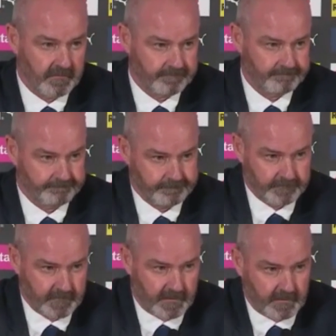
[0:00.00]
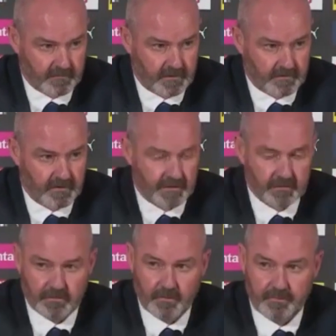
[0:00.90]
I think we've got a really
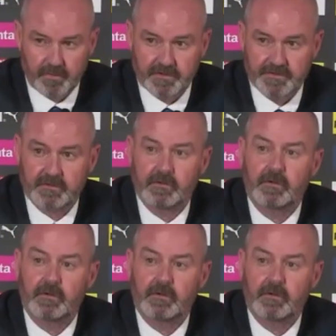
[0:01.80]
good group of players.